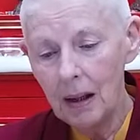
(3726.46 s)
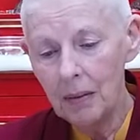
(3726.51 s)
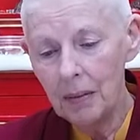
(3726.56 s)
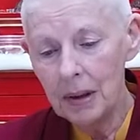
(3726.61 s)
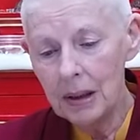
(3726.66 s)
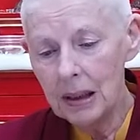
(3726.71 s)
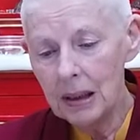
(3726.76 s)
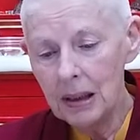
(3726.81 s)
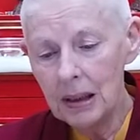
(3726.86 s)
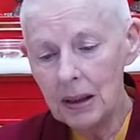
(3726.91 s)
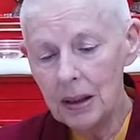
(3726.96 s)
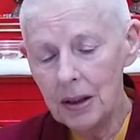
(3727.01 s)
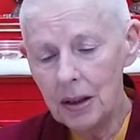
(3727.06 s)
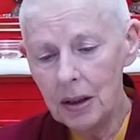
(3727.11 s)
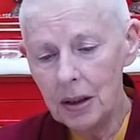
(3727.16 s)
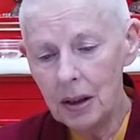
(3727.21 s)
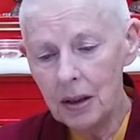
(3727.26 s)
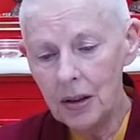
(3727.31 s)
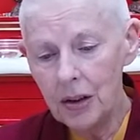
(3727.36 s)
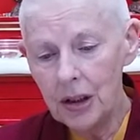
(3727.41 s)
Was it
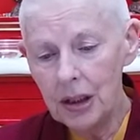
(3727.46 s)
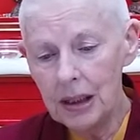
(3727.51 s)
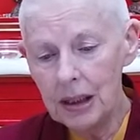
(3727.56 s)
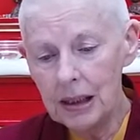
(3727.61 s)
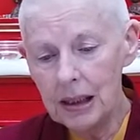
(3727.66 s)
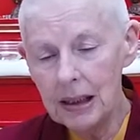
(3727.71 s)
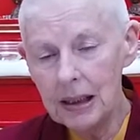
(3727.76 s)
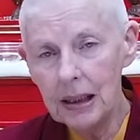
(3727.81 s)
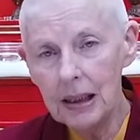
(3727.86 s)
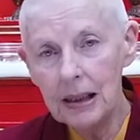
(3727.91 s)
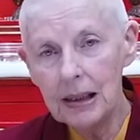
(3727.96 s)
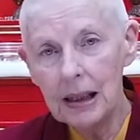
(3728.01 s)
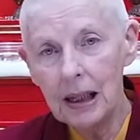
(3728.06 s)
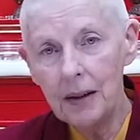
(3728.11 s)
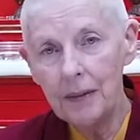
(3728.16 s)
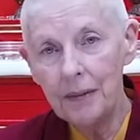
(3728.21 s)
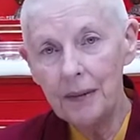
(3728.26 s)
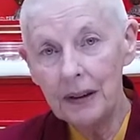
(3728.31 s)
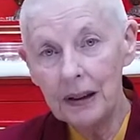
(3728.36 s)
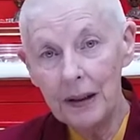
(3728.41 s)
not Jesus that
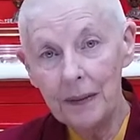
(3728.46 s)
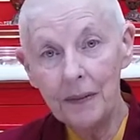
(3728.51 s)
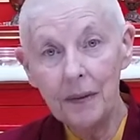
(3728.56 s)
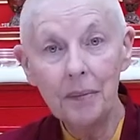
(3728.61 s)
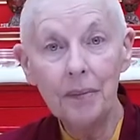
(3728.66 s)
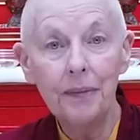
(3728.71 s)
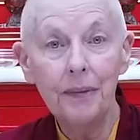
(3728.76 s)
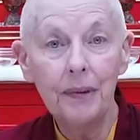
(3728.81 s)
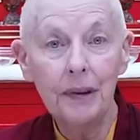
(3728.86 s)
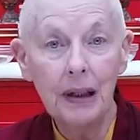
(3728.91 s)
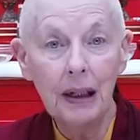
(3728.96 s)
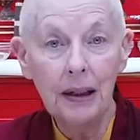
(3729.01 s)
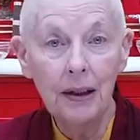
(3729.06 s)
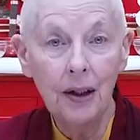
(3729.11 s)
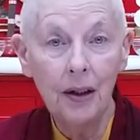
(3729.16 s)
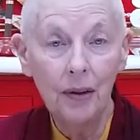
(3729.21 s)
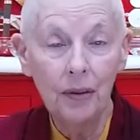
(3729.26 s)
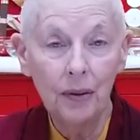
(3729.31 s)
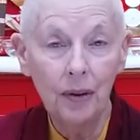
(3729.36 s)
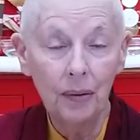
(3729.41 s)
said, forgive them for they
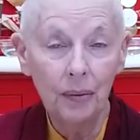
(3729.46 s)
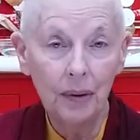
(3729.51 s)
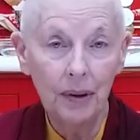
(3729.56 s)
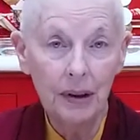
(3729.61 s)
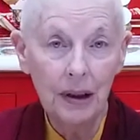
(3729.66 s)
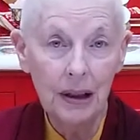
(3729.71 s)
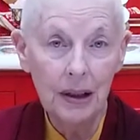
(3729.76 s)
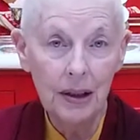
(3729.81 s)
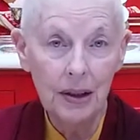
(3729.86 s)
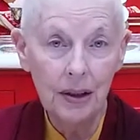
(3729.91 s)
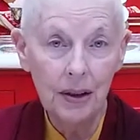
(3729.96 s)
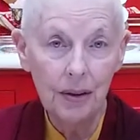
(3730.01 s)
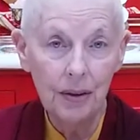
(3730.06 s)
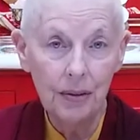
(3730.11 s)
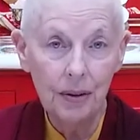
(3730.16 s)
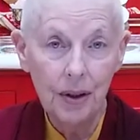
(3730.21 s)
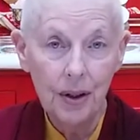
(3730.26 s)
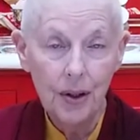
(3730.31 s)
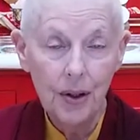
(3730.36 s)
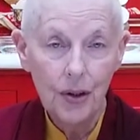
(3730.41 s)
know not what they do?
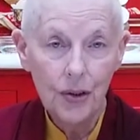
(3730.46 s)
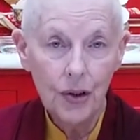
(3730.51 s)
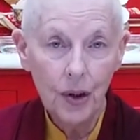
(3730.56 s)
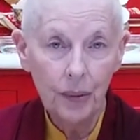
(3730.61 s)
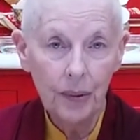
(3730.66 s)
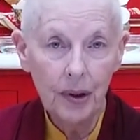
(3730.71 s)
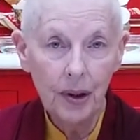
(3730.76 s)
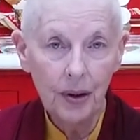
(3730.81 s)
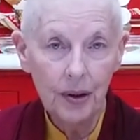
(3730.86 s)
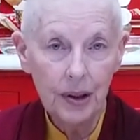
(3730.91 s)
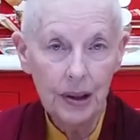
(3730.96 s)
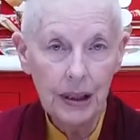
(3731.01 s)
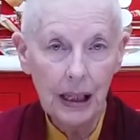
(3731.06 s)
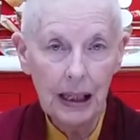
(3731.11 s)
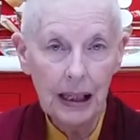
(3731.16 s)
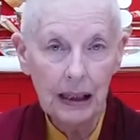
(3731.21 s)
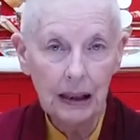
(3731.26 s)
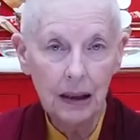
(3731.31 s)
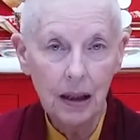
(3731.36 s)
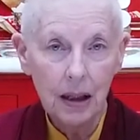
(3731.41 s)
So we're not
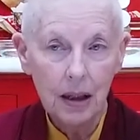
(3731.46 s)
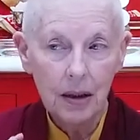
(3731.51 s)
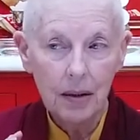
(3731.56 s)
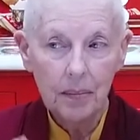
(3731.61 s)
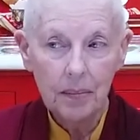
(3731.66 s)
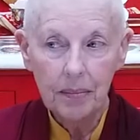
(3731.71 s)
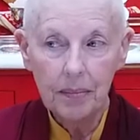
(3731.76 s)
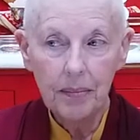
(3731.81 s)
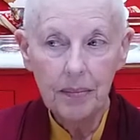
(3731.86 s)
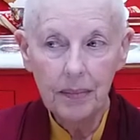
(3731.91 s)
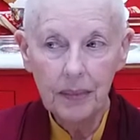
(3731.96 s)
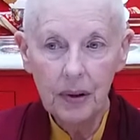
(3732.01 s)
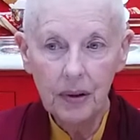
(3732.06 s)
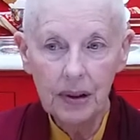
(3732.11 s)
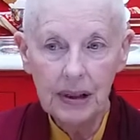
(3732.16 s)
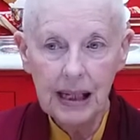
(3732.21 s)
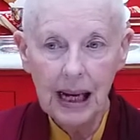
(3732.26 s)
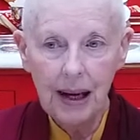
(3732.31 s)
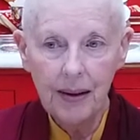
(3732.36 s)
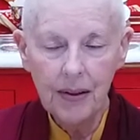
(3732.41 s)
saying
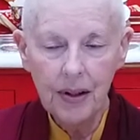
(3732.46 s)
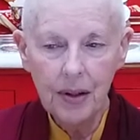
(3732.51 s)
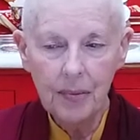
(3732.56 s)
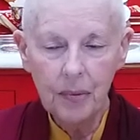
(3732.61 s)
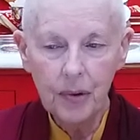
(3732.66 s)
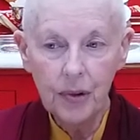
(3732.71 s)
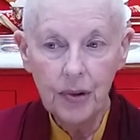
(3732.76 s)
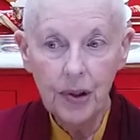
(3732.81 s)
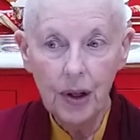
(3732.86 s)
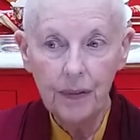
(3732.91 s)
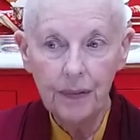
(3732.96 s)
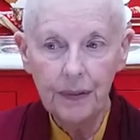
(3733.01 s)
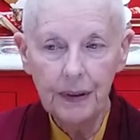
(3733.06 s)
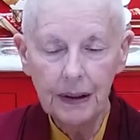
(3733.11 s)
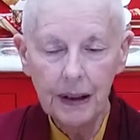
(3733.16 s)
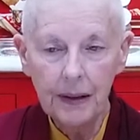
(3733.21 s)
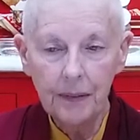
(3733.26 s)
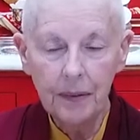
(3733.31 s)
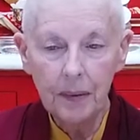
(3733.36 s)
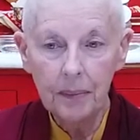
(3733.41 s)
look down on them or don't
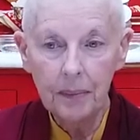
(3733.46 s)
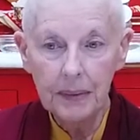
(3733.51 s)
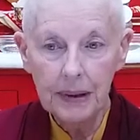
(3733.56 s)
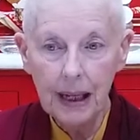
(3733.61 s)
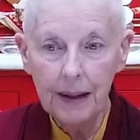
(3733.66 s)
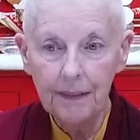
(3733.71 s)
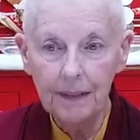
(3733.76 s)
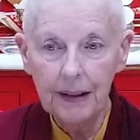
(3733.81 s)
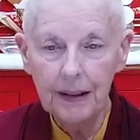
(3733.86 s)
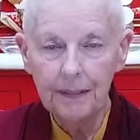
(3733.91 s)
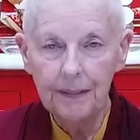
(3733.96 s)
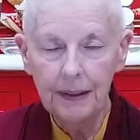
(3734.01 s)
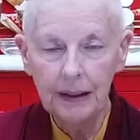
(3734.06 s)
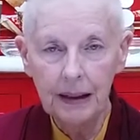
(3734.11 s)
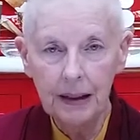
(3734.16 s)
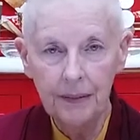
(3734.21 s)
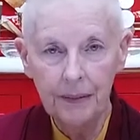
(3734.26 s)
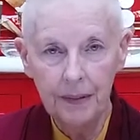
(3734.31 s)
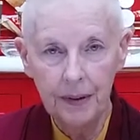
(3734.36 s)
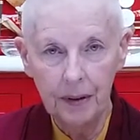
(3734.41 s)
forgive them. Definitely
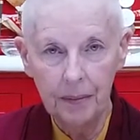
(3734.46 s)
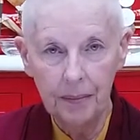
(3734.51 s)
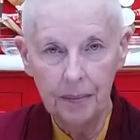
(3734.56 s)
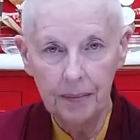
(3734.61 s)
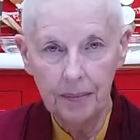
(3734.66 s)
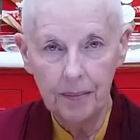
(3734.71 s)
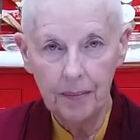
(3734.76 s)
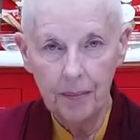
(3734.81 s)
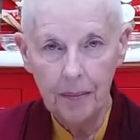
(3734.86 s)
forgive them.